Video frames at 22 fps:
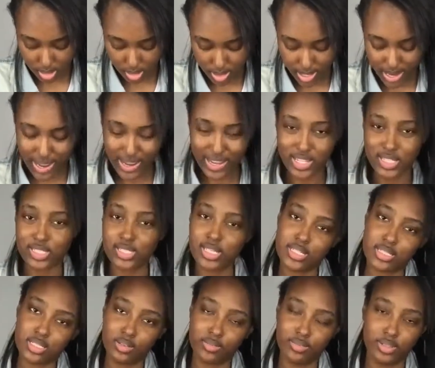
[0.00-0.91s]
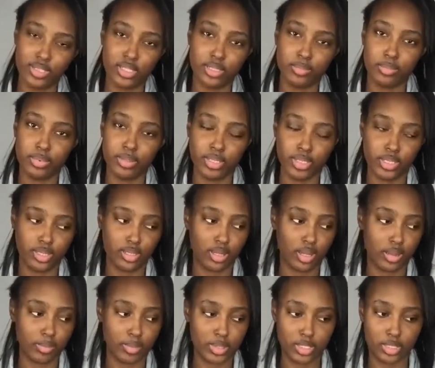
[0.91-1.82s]
not excessively, but
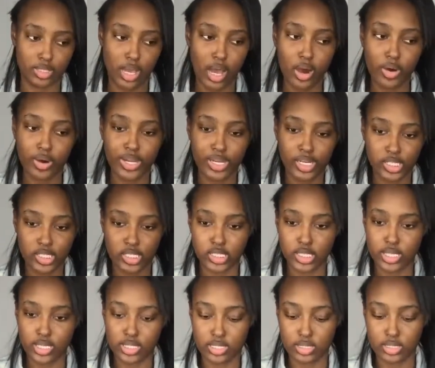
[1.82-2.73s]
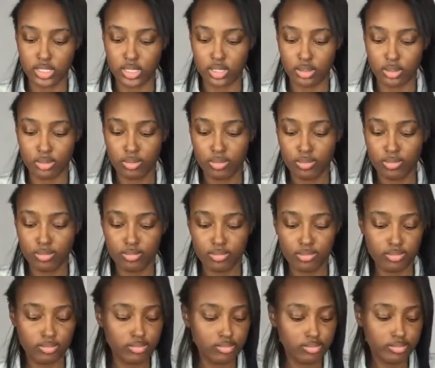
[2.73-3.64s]
I mean all hair sheds, so
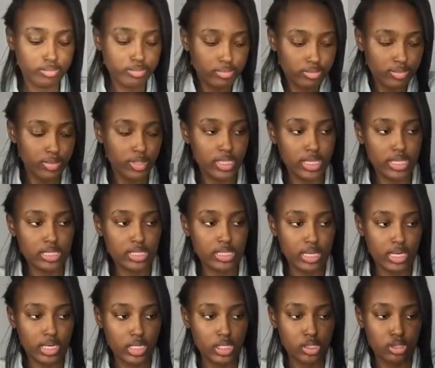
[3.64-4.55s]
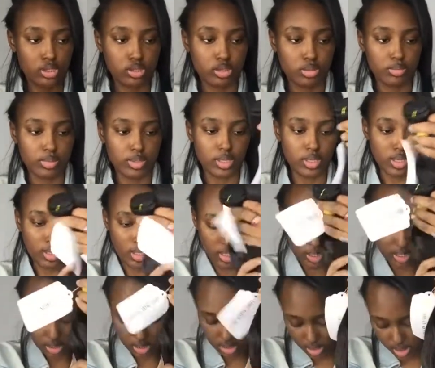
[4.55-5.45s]
that's not an issue. But
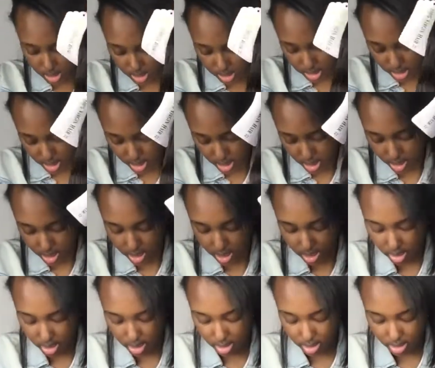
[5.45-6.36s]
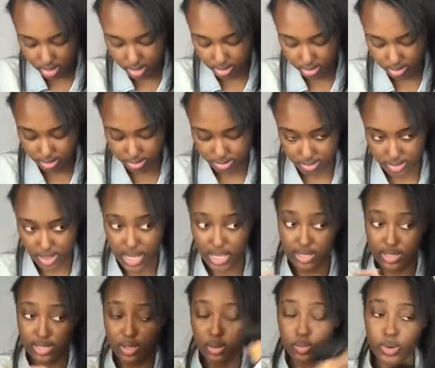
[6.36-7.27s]
it does shed. I
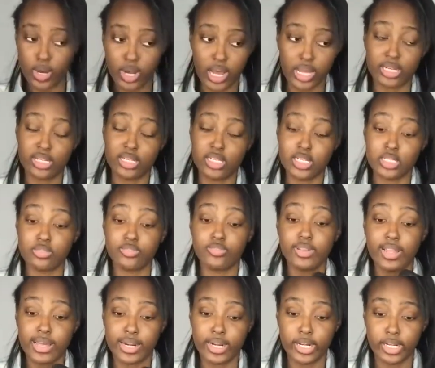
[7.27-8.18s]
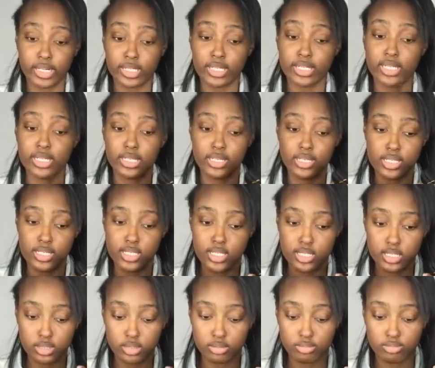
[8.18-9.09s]
did flat iron it. It
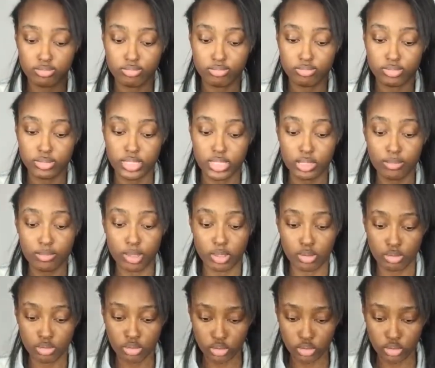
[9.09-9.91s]
does get bone